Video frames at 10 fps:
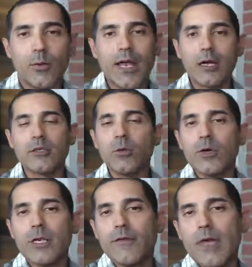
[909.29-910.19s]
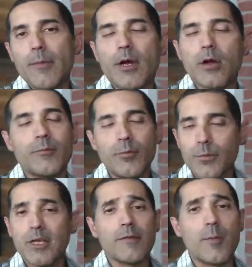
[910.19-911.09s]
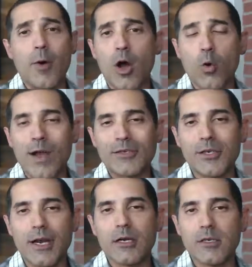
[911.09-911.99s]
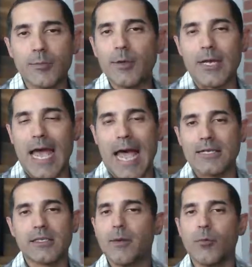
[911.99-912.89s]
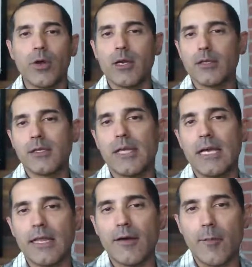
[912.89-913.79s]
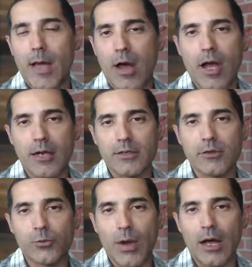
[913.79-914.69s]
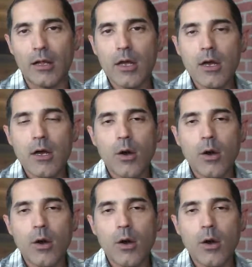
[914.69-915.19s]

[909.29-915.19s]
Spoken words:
We also will give them all questionnaires to be able to ask them what it is that they love about us as well.